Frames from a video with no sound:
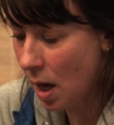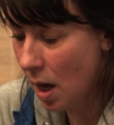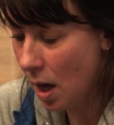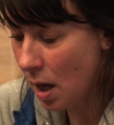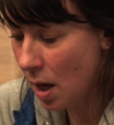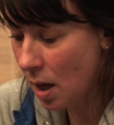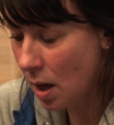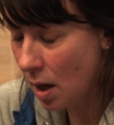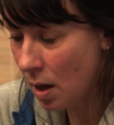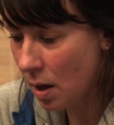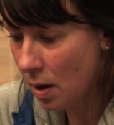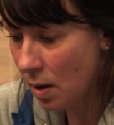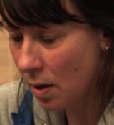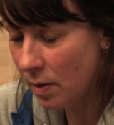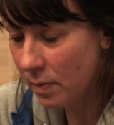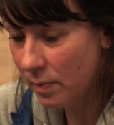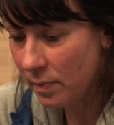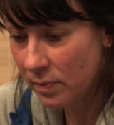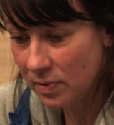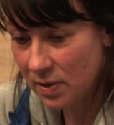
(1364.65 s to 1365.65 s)

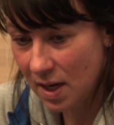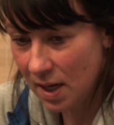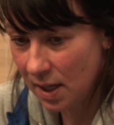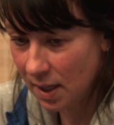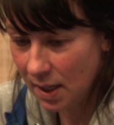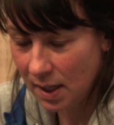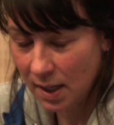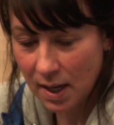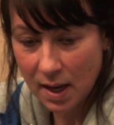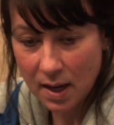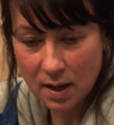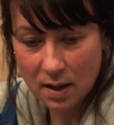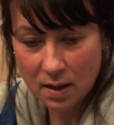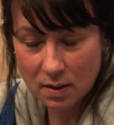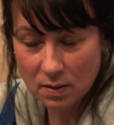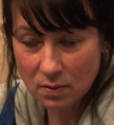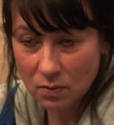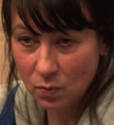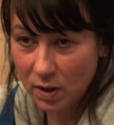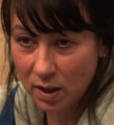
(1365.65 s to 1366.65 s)
They can
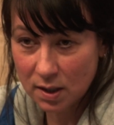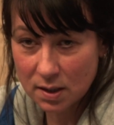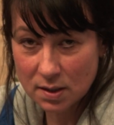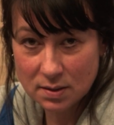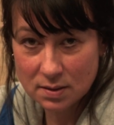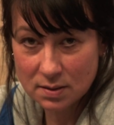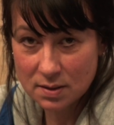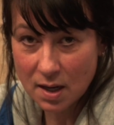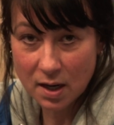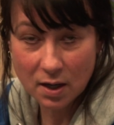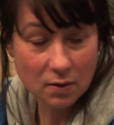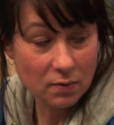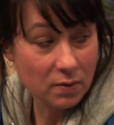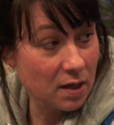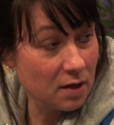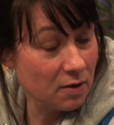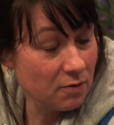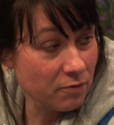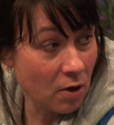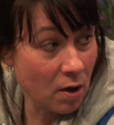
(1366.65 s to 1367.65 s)
get wicked
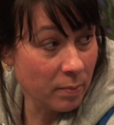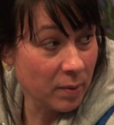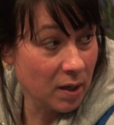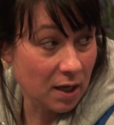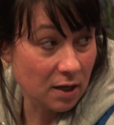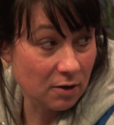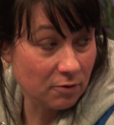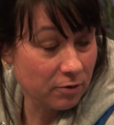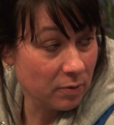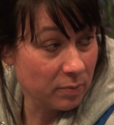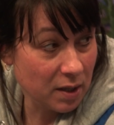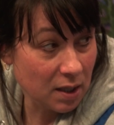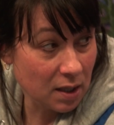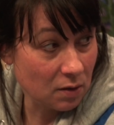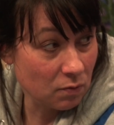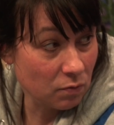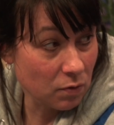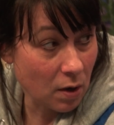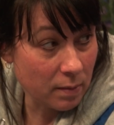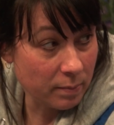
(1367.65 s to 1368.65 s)
diarrhea, vomiting from
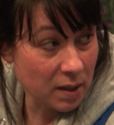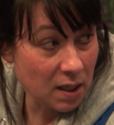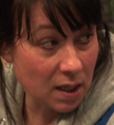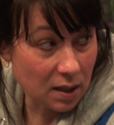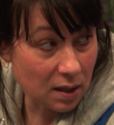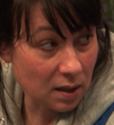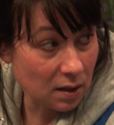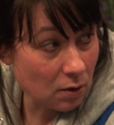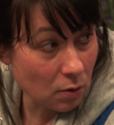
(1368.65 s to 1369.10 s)
eating raw meat, E.